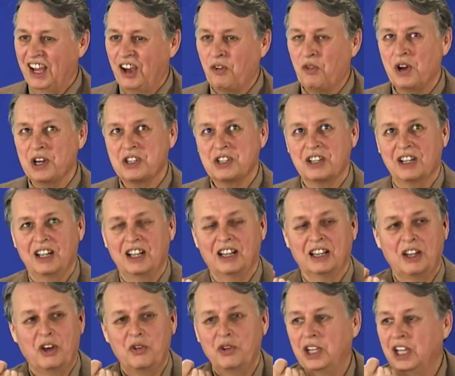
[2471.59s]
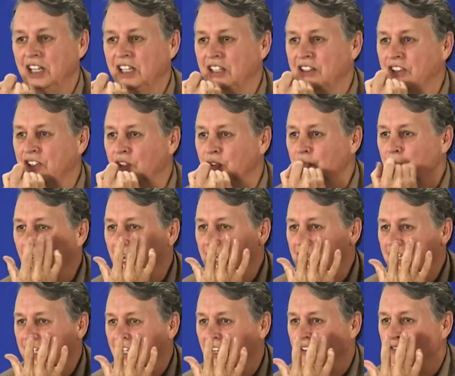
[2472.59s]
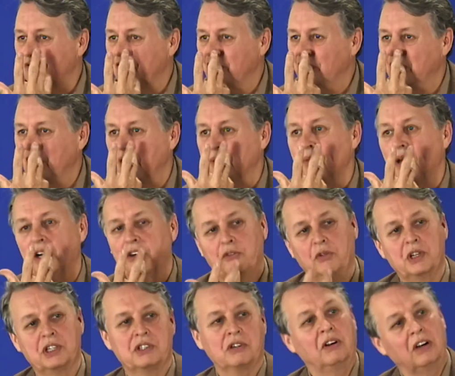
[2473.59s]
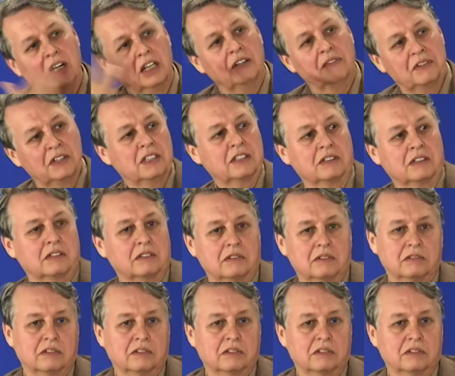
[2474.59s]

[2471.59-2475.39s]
which located the radiant for him out of which all of his